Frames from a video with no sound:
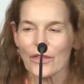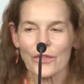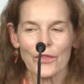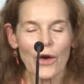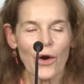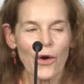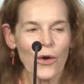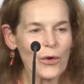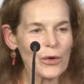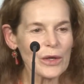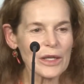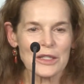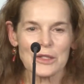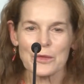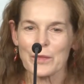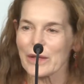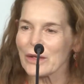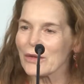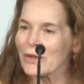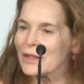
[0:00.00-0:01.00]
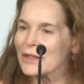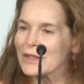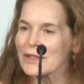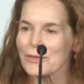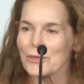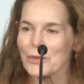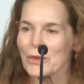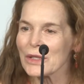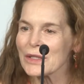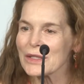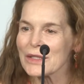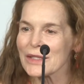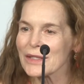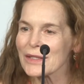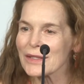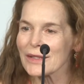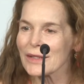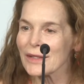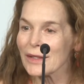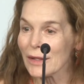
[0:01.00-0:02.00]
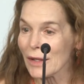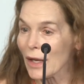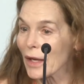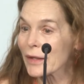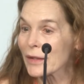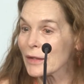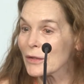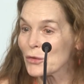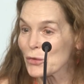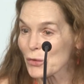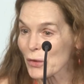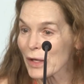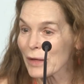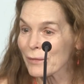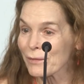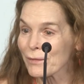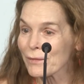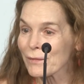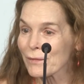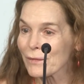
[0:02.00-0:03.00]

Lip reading: The whole experience was like a dream.